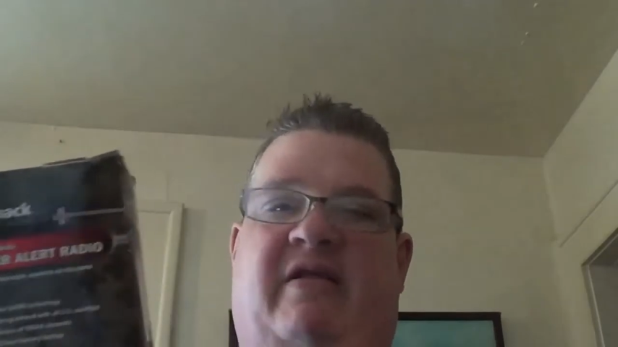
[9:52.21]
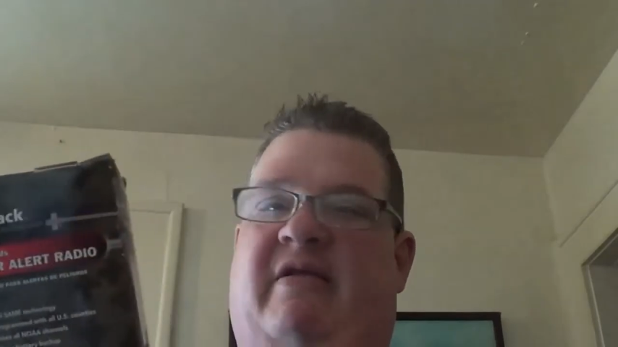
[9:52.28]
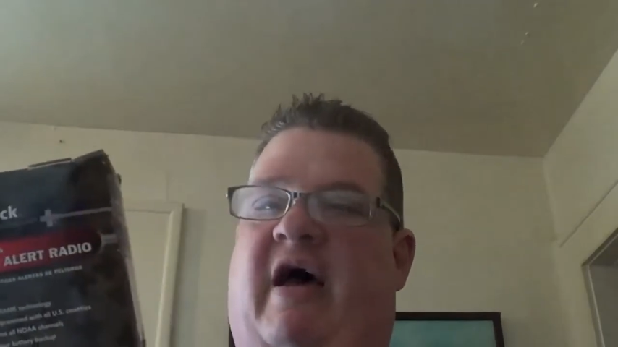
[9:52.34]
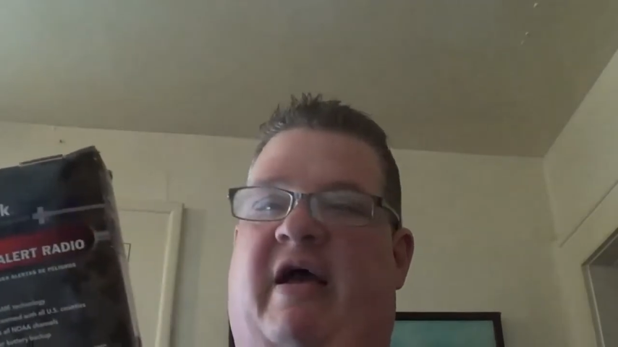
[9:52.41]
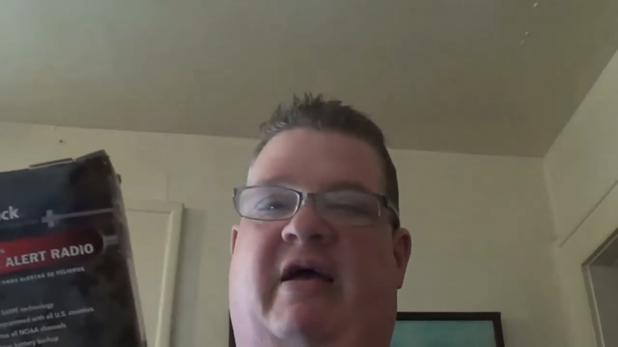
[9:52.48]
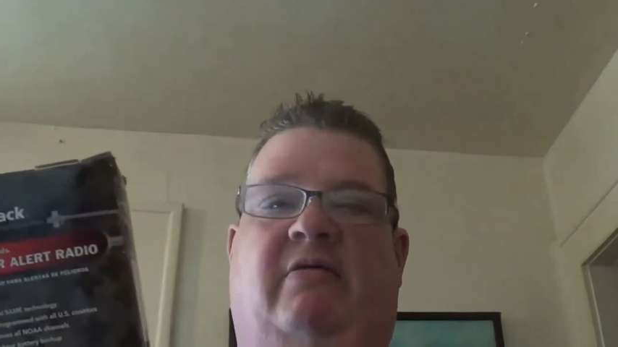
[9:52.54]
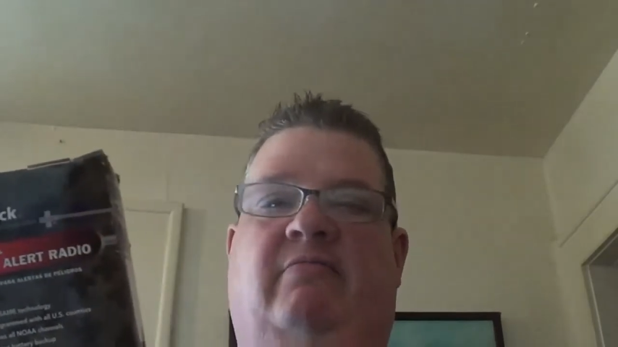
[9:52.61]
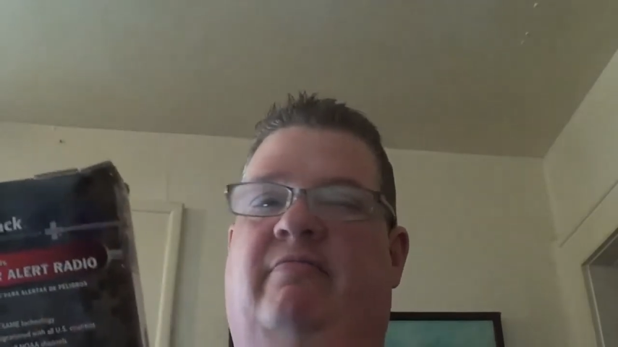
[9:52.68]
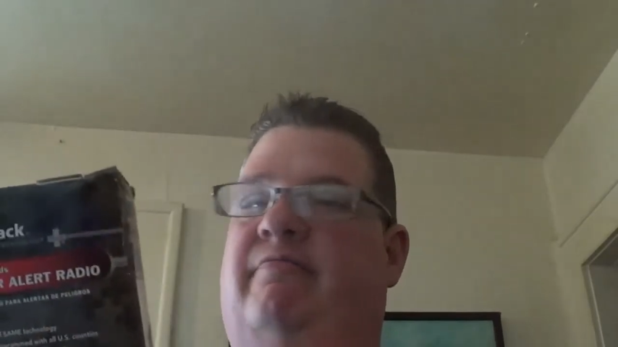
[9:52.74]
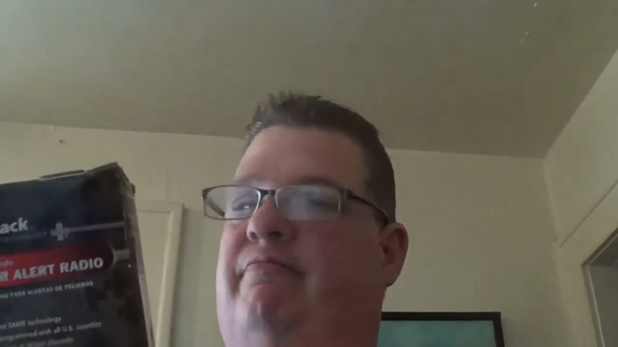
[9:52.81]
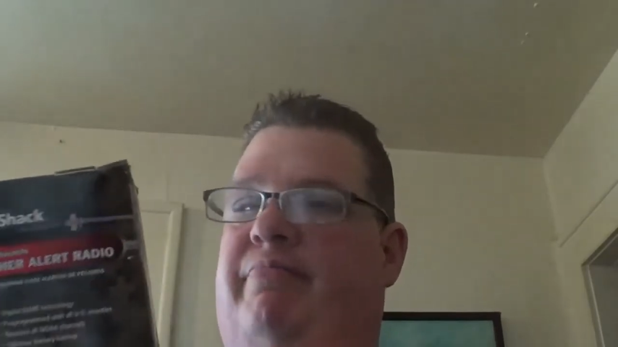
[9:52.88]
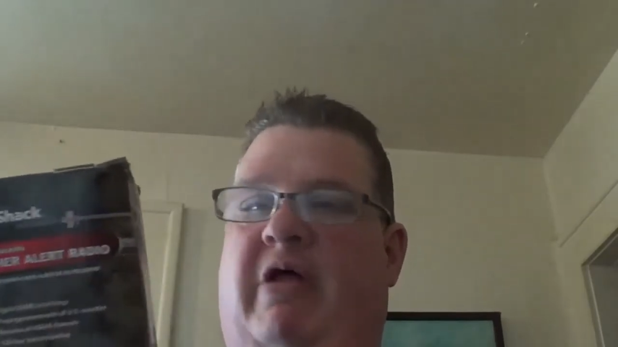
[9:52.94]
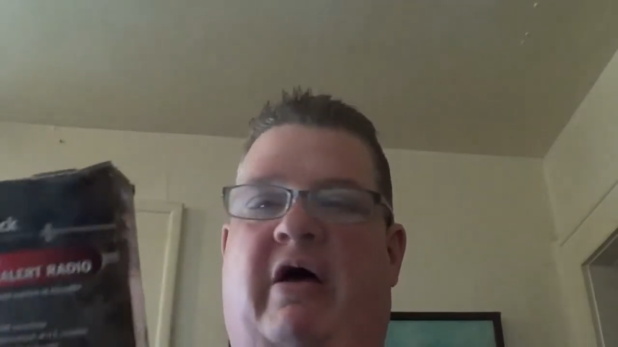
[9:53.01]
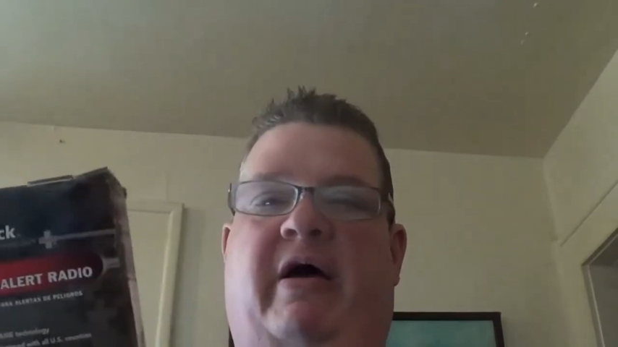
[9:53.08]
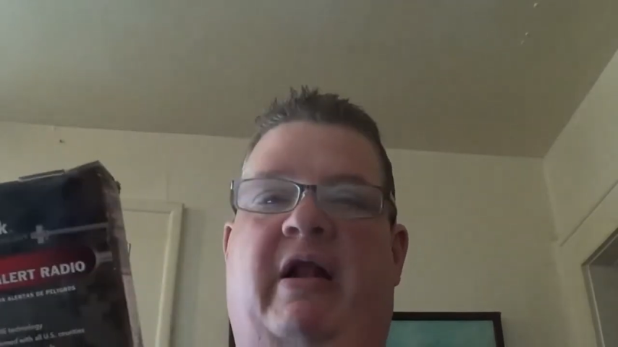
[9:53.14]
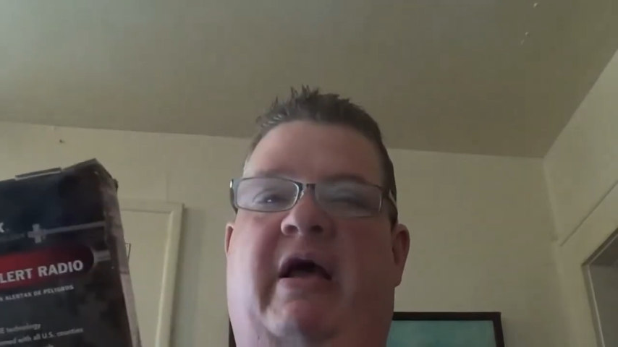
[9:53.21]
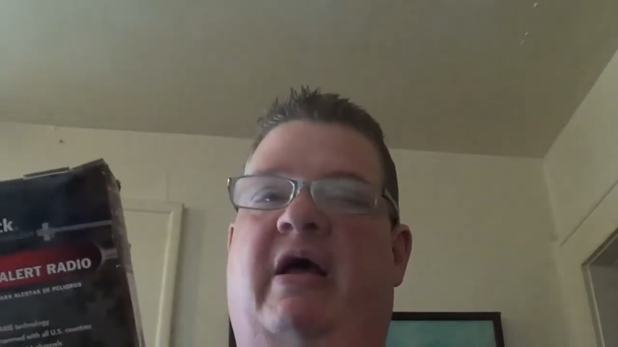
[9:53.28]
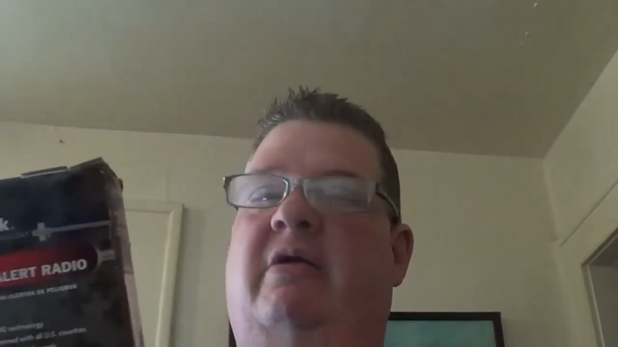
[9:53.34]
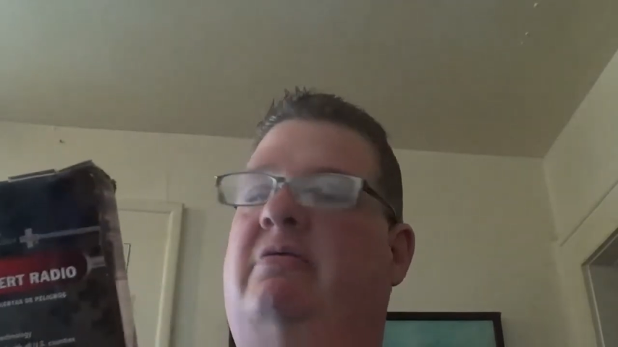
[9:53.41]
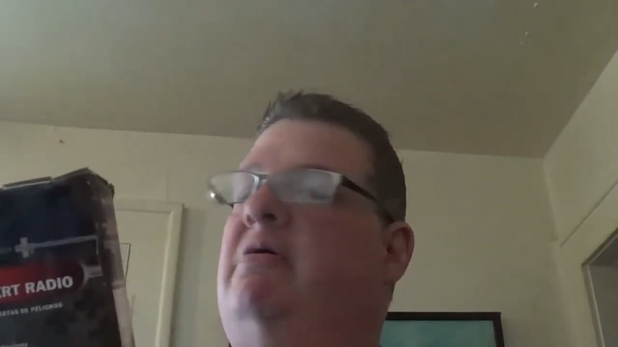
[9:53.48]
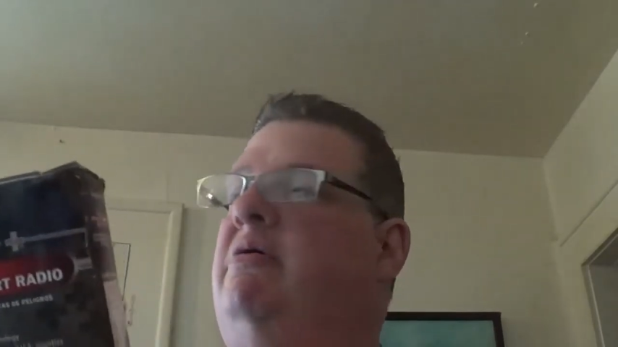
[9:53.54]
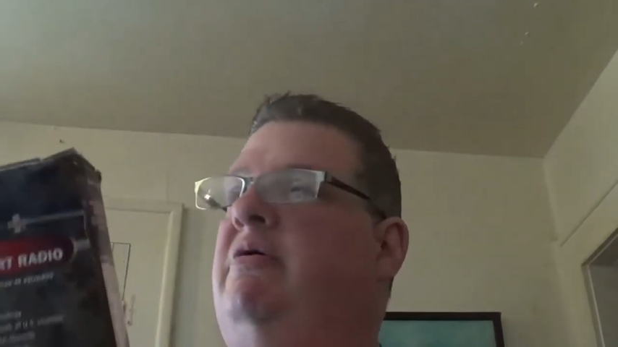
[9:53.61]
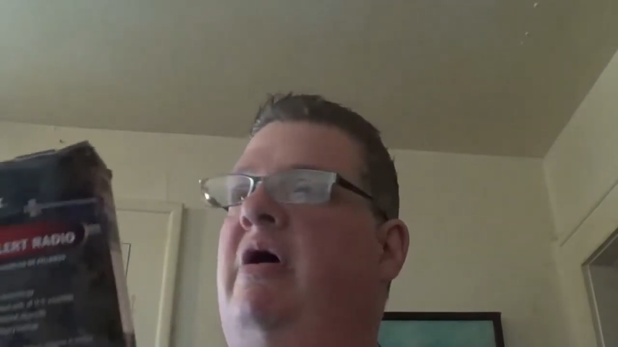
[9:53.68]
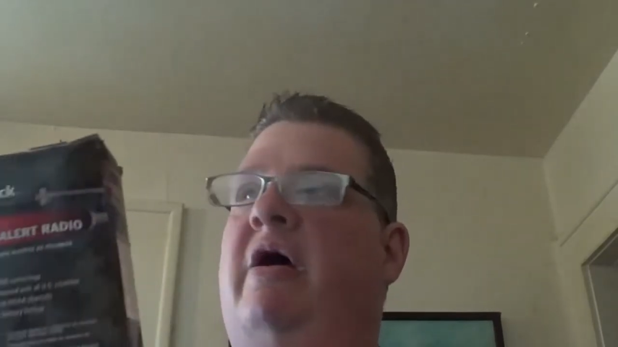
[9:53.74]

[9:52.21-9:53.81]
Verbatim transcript: at night, plug it in,